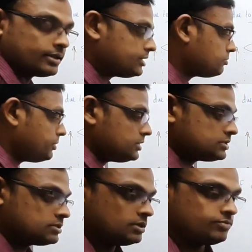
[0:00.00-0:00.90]
that
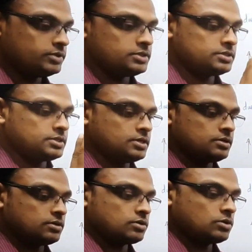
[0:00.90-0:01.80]
means if this is a
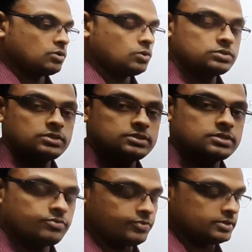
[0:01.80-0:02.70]
closed
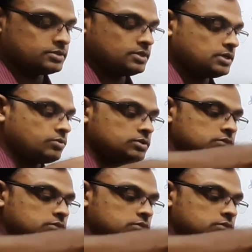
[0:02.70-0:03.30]
surface, around this